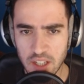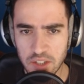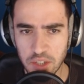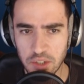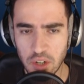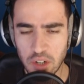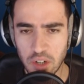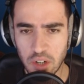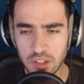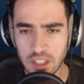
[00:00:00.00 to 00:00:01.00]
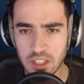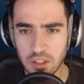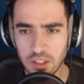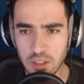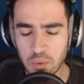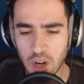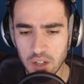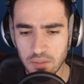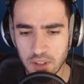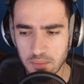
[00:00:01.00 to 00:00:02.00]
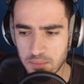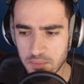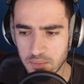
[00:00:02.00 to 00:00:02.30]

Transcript: Dude, only only one of them